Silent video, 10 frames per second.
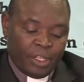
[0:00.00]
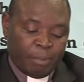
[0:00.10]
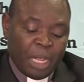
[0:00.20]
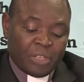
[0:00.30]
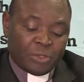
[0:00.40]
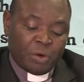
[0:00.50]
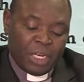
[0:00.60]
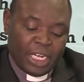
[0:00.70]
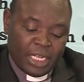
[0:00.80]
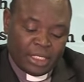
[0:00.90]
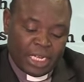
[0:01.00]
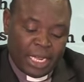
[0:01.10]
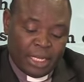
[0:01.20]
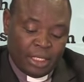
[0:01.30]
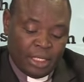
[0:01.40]
The pastoral
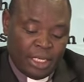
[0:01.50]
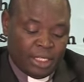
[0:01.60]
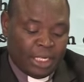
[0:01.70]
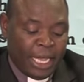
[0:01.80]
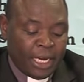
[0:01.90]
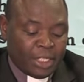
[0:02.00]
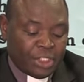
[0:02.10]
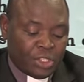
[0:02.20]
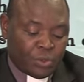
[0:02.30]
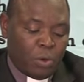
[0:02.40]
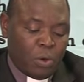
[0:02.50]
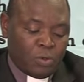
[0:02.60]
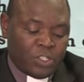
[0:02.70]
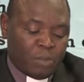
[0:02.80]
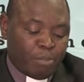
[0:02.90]
letter encourages
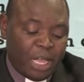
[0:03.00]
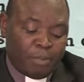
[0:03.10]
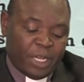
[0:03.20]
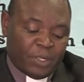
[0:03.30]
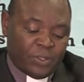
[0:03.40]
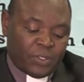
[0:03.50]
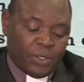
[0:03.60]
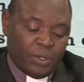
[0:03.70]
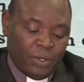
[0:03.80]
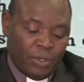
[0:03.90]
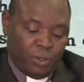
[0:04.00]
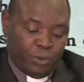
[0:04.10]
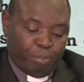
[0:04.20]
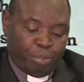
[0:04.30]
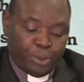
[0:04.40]
all Zimbabweans
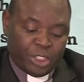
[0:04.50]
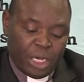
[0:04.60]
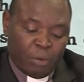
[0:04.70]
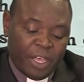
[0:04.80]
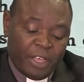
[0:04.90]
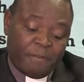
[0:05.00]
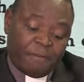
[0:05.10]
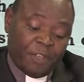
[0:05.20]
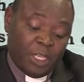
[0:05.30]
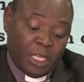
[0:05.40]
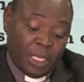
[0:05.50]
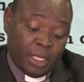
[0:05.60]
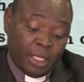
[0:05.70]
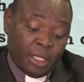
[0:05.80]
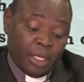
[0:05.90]
to put away
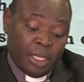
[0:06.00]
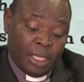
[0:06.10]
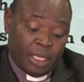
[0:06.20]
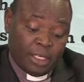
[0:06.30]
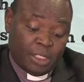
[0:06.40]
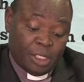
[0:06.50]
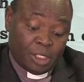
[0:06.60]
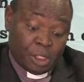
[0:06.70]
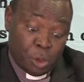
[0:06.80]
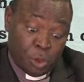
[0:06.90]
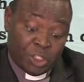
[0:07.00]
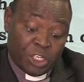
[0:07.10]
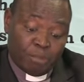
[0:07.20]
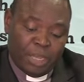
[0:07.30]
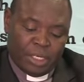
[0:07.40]
fear and
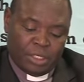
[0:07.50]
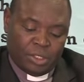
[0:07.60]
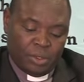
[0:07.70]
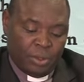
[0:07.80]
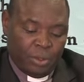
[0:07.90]
disillusionment